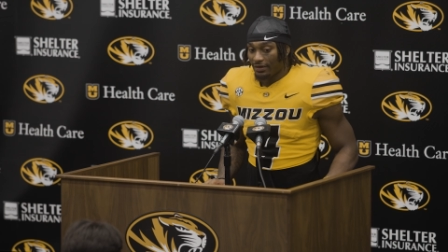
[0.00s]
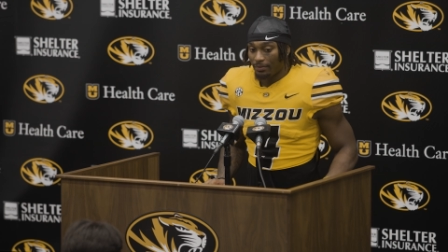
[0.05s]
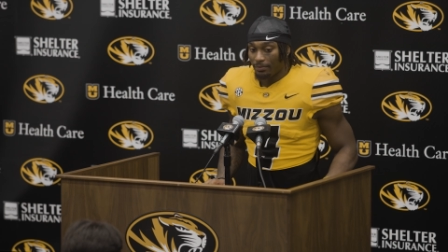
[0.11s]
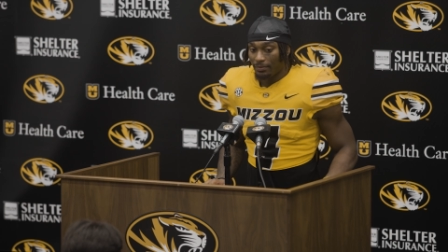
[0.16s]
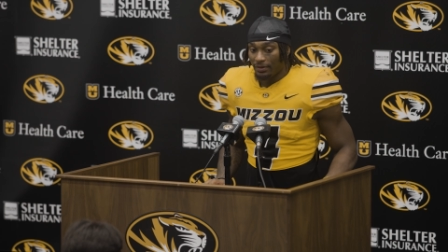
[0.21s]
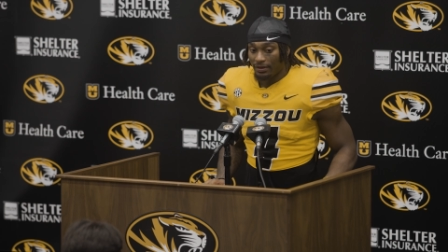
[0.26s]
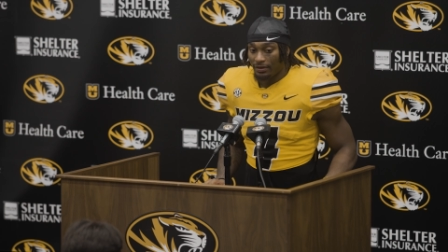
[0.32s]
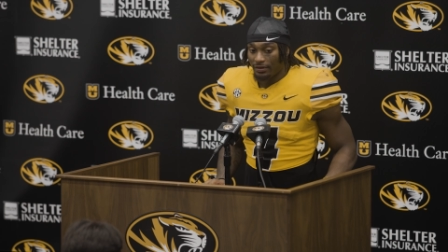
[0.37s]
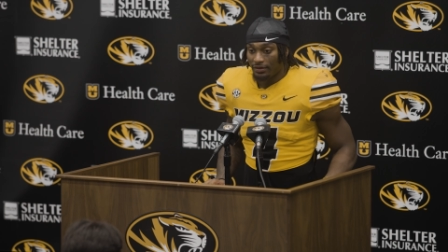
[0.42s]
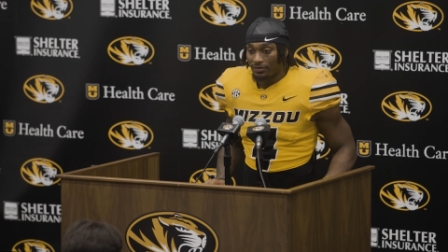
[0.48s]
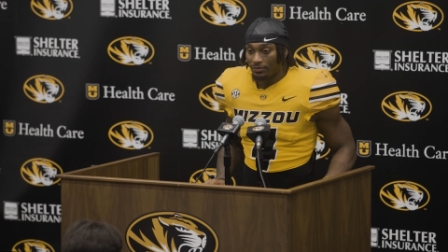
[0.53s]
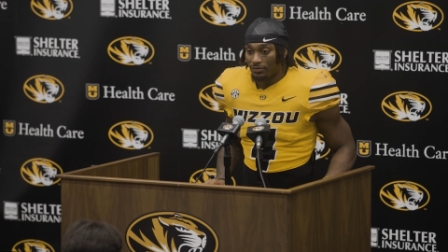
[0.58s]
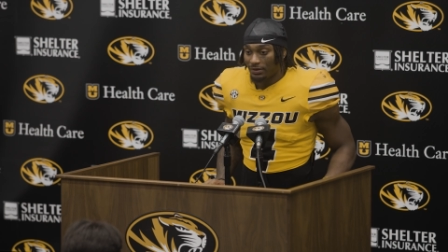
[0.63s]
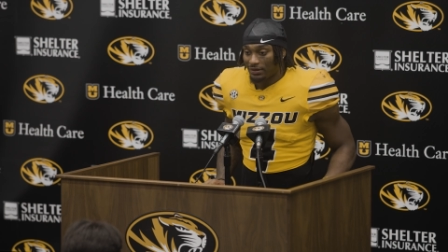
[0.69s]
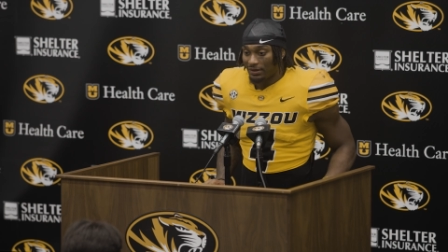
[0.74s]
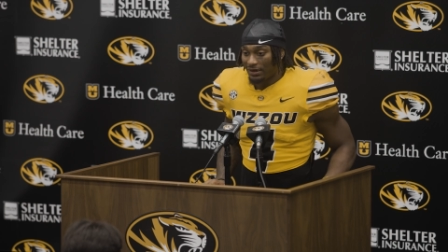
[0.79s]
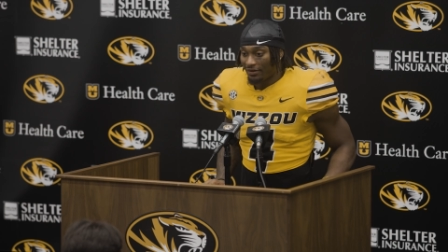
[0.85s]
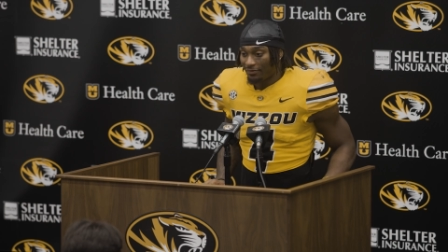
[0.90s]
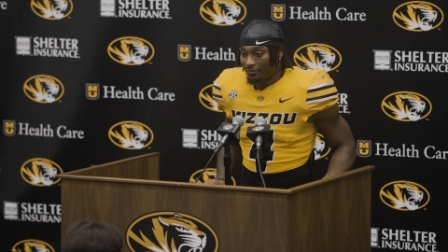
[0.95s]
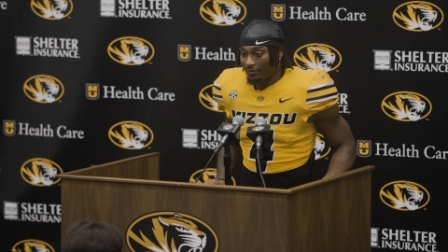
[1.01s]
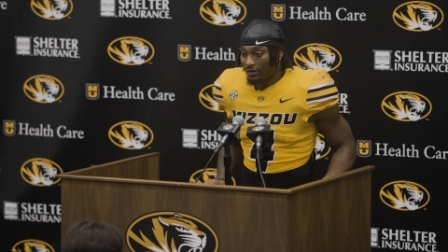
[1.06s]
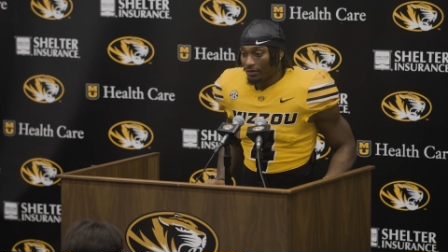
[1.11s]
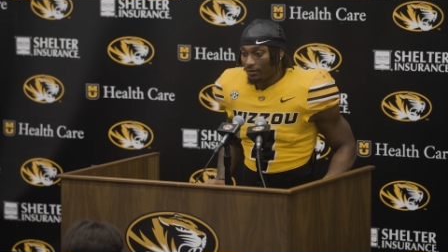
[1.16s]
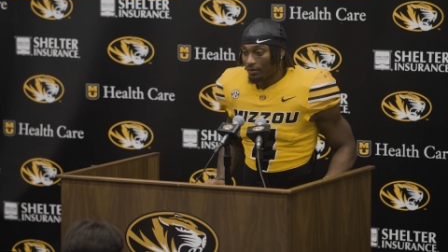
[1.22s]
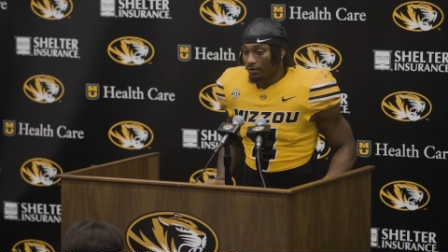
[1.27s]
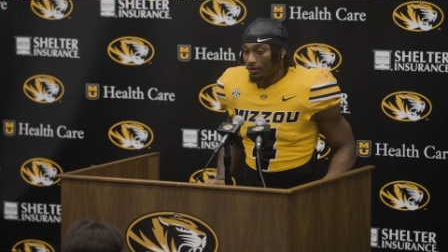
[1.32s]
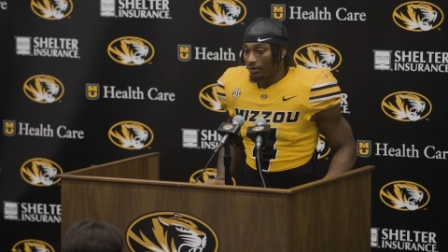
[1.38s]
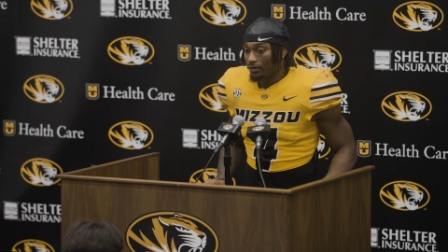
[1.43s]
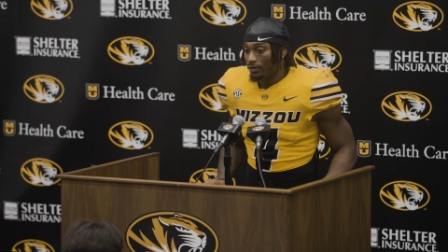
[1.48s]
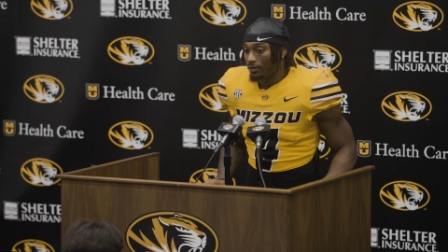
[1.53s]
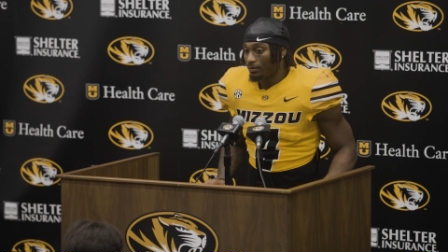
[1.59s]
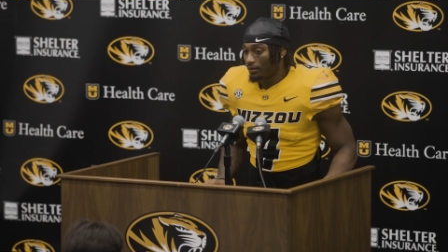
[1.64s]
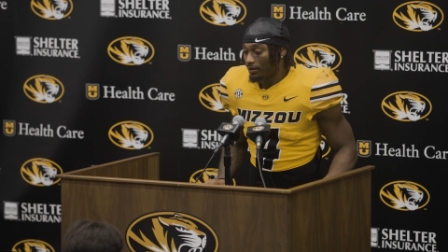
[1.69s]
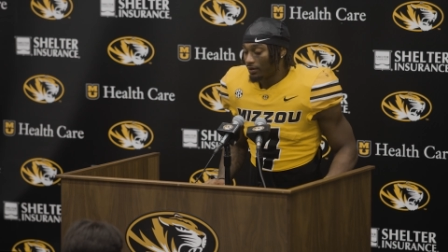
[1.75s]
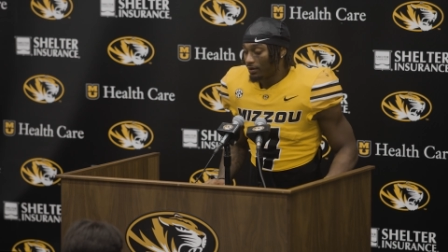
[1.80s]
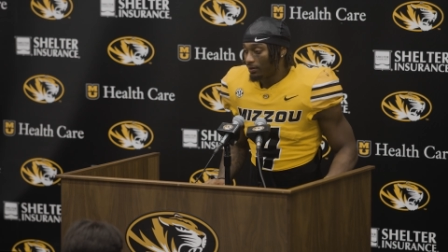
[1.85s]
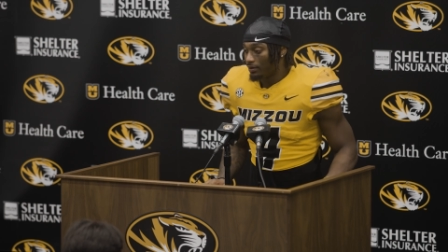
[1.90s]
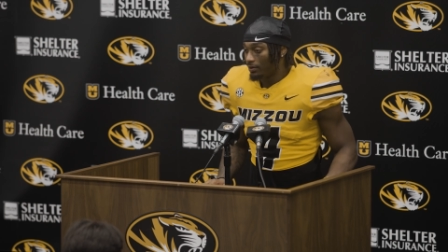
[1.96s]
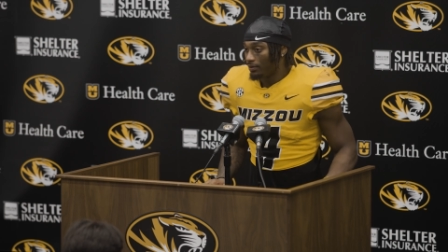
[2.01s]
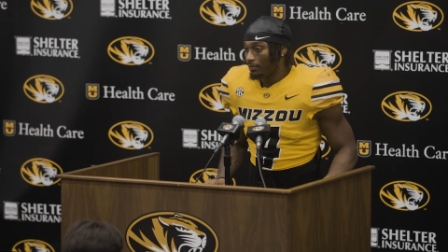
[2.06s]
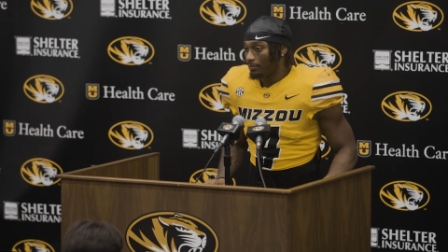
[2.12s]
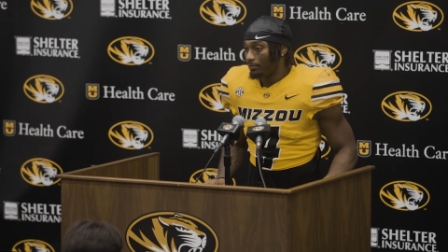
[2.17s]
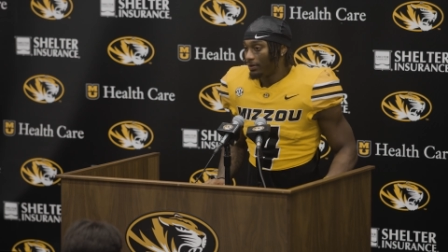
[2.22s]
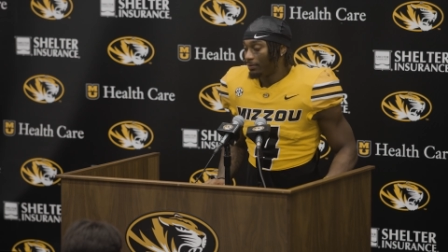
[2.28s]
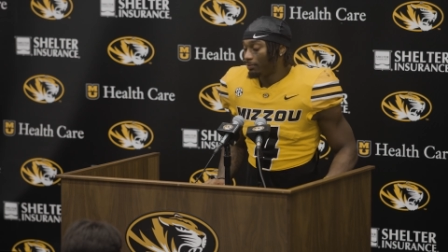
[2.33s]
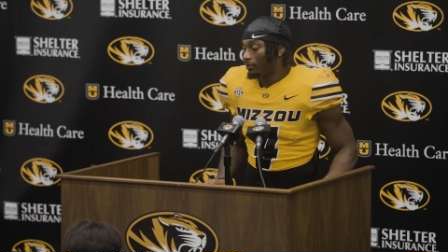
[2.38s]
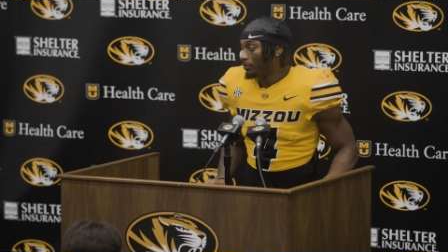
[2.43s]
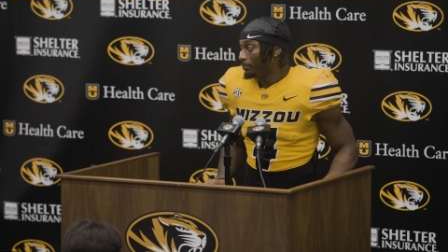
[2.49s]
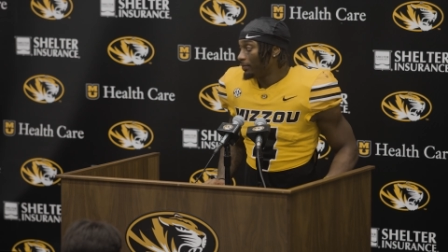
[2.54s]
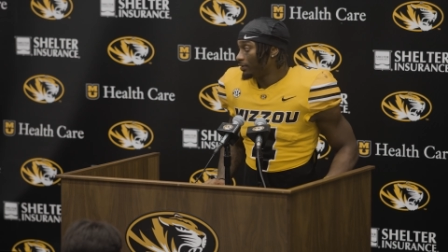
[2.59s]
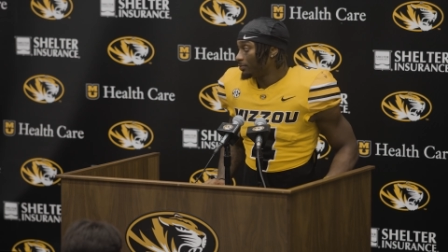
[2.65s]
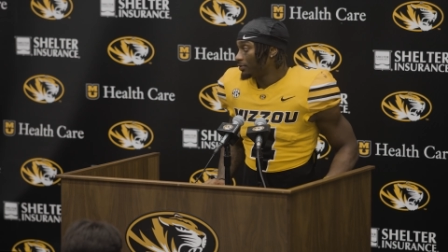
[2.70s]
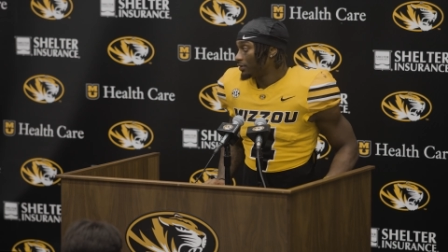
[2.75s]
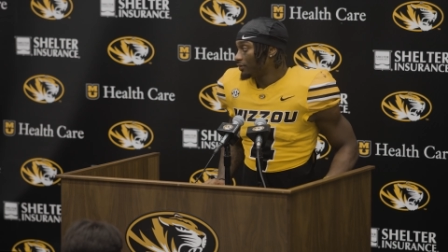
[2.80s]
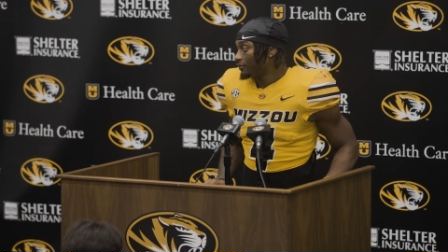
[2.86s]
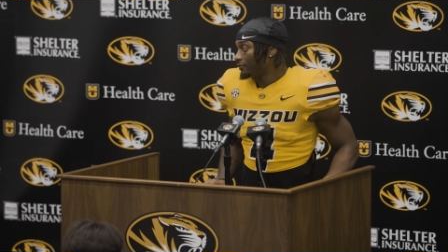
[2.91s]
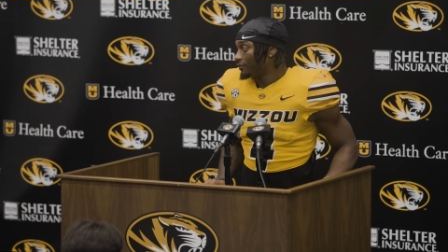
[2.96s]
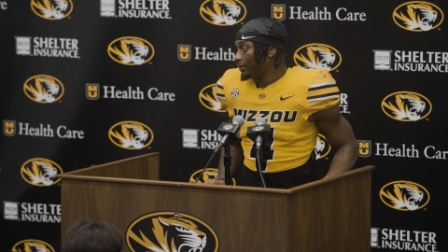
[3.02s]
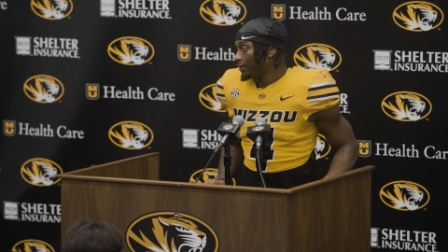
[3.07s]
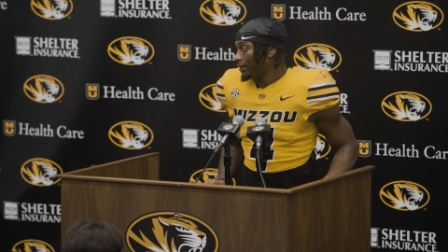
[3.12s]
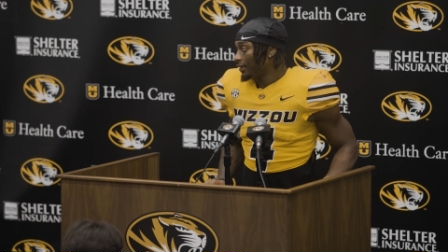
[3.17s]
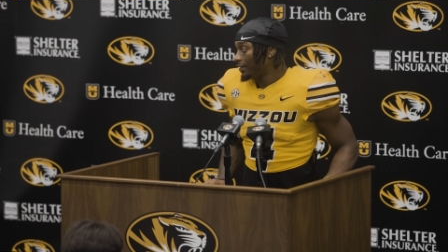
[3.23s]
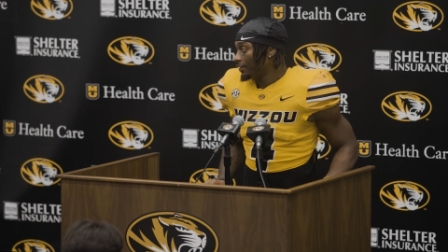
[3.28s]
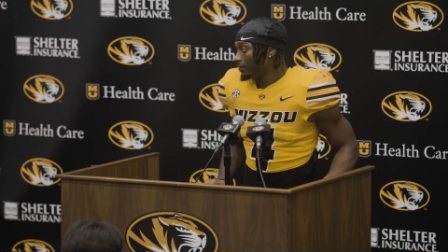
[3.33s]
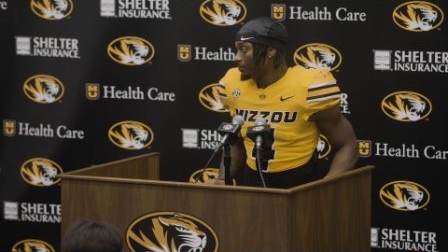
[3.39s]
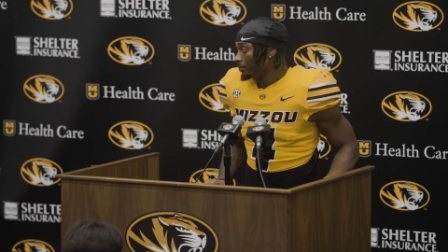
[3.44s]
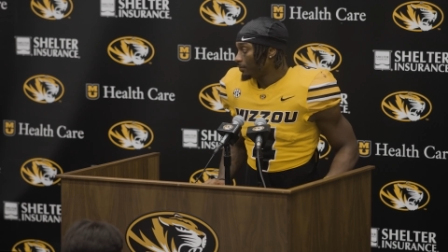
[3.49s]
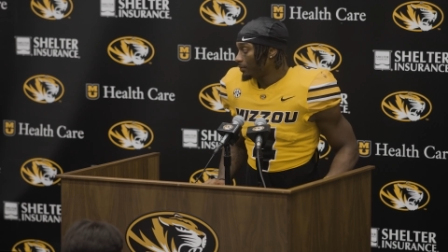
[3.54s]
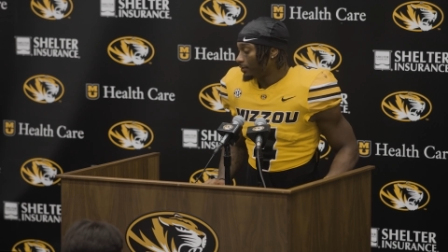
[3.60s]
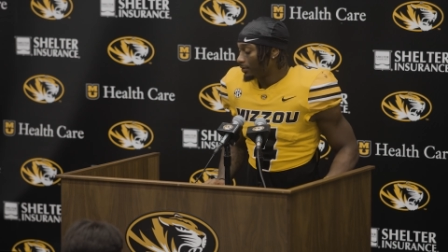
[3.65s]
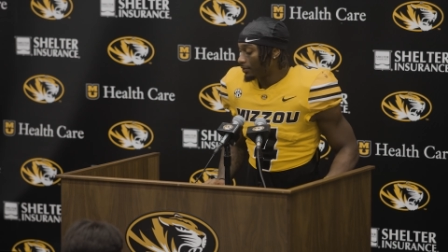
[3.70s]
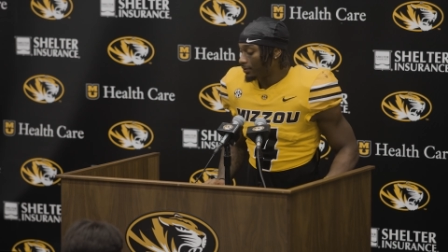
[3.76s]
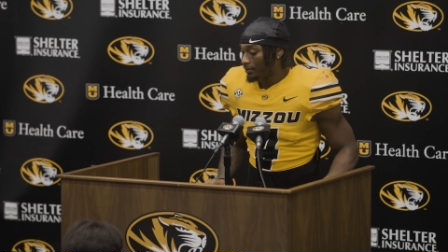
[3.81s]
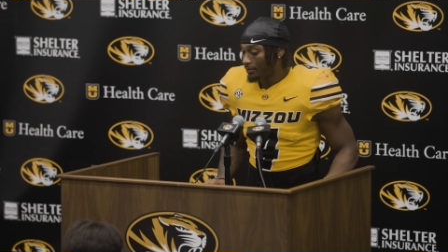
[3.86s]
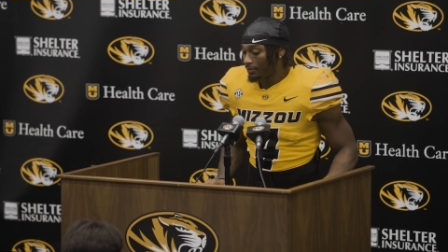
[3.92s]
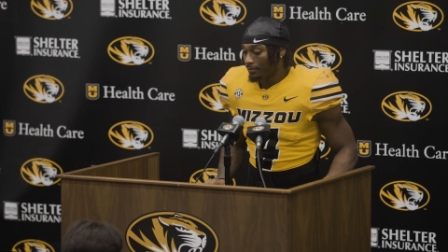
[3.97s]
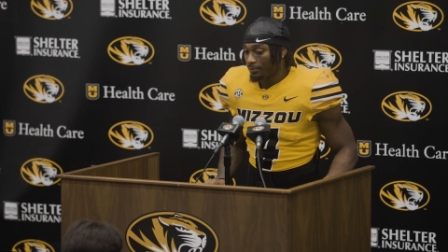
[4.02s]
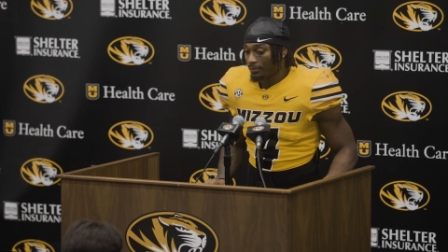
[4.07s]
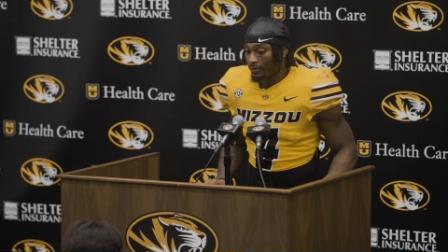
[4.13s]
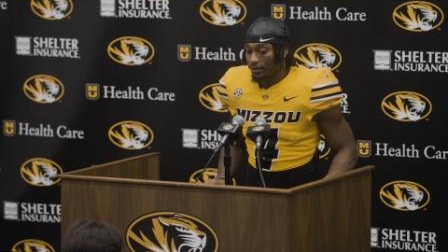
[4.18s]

I mean, it was definitely a, a, a big momentum shift in the game. Um,